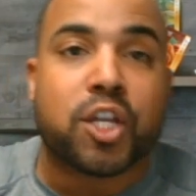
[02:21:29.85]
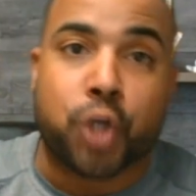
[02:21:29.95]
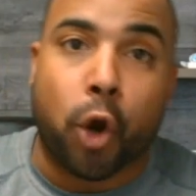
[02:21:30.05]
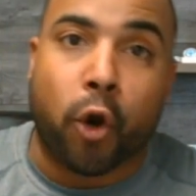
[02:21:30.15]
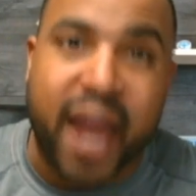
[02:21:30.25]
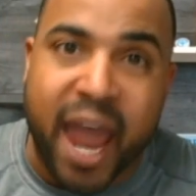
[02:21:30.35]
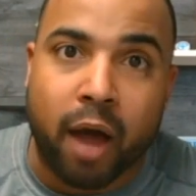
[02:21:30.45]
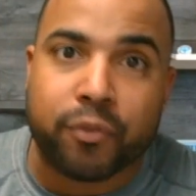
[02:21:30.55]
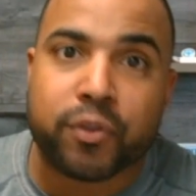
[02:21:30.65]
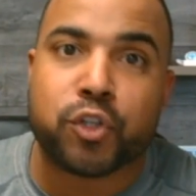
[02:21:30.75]
Your
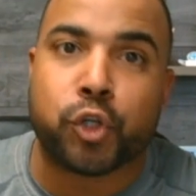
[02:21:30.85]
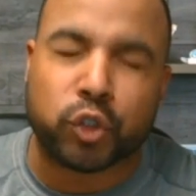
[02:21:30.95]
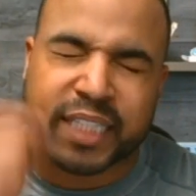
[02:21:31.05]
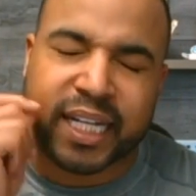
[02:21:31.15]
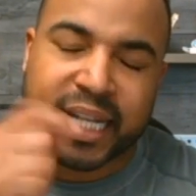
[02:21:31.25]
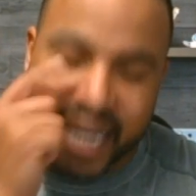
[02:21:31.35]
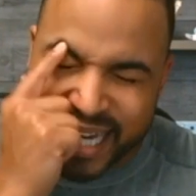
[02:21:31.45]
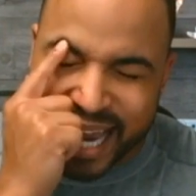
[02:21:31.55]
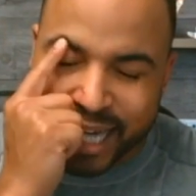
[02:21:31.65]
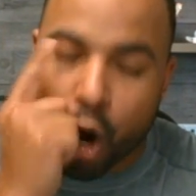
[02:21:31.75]
health, you sitting
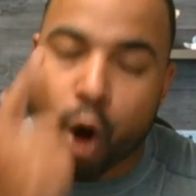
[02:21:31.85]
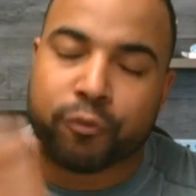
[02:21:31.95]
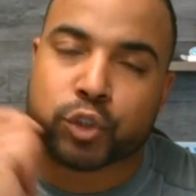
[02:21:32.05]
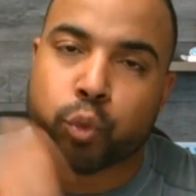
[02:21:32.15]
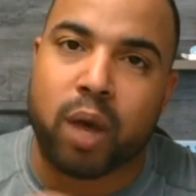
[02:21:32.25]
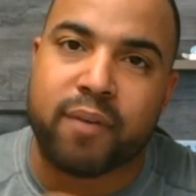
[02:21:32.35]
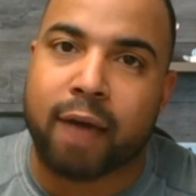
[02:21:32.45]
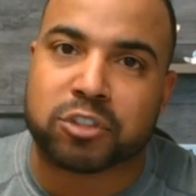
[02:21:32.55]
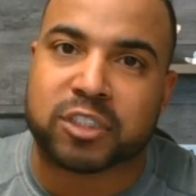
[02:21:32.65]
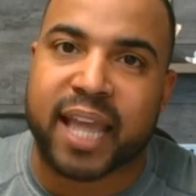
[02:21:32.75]
in that car for 12
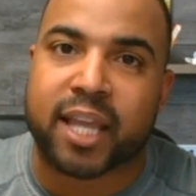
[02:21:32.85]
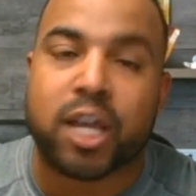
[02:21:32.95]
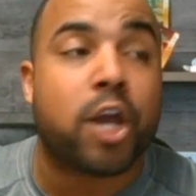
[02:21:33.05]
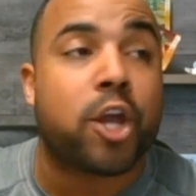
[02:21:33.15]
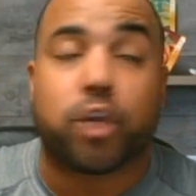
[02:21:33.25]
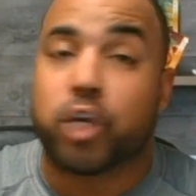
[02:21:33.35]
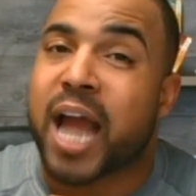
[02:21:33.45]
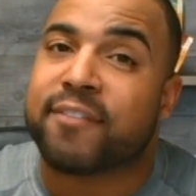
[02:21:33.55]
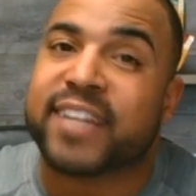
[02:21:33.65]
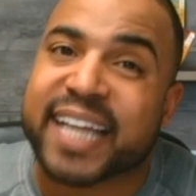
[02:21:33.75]
hours a day, you're
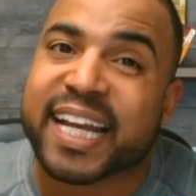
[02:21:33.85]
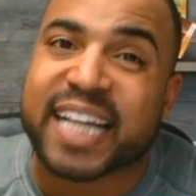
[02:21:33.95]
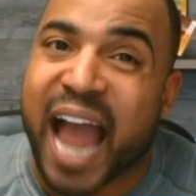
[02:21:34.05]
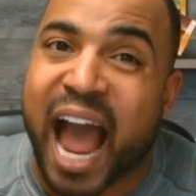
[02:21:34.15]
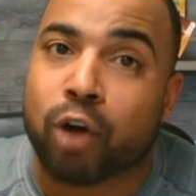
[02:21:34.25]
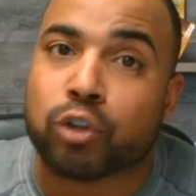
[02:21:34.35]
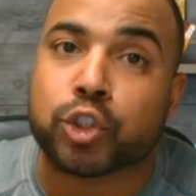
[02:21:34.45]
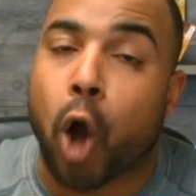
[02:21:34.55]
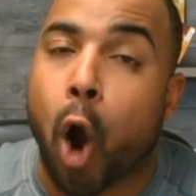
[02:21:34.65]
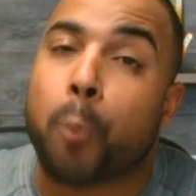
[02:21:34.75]
not even getting out
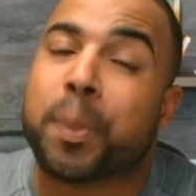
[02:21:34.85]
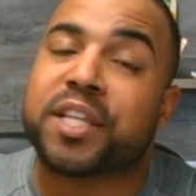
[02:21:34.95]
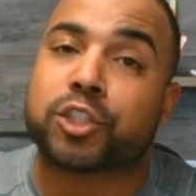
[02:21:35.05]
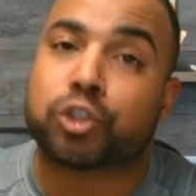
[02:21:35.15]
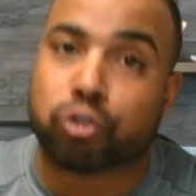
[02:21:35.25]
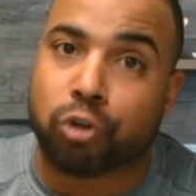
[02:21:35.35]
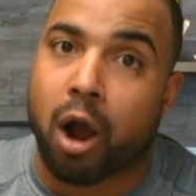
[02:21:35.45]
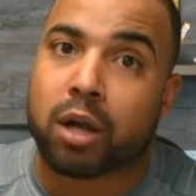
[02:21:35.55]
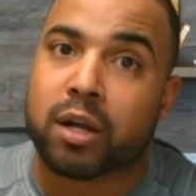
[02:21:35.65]
to open the trunk.